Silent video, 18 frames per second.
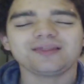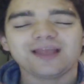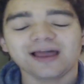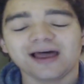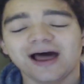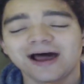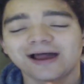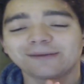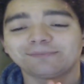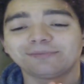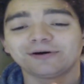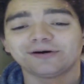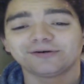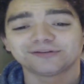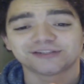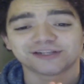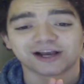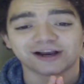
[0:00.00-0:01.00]
I
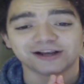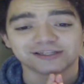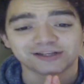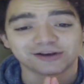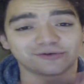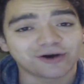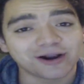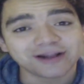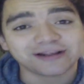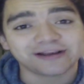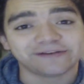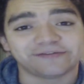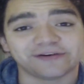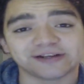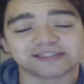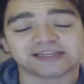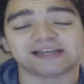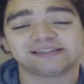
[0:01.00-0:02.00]
apologize already
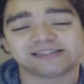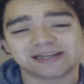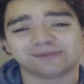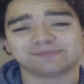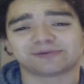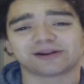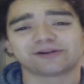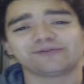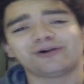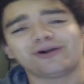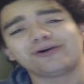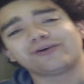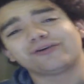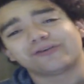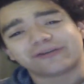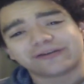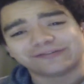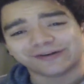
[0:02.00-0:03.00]
if I say something wrong
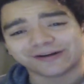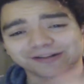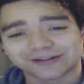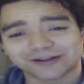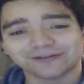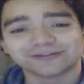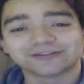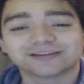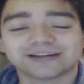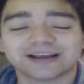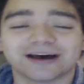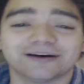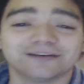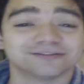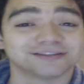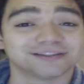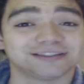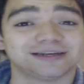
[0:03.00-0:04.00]
or if I don't
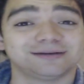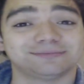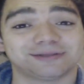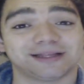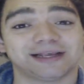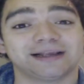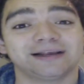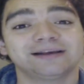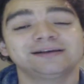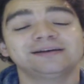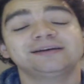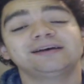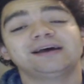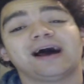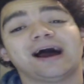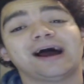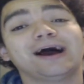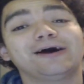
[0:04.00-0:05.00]
tell something.
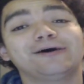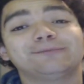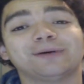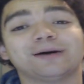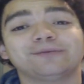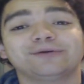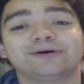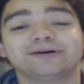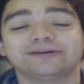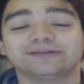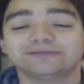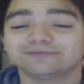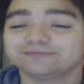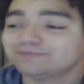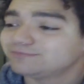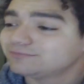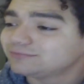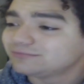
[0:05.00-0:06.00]
I hope I will
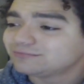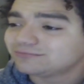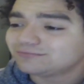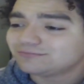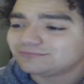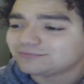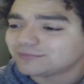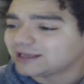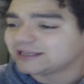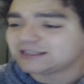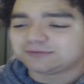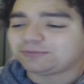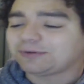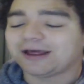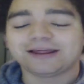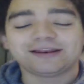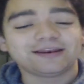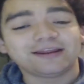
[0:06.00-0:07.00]

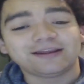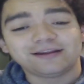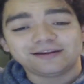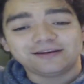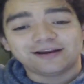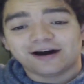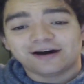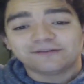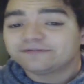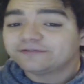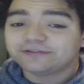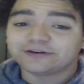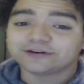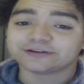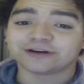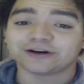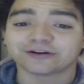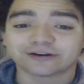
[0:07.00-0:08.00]
explain enough
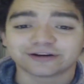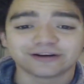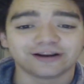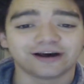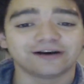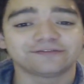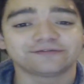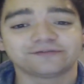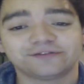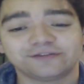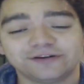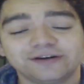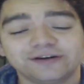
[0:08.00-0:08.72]
or talk enough.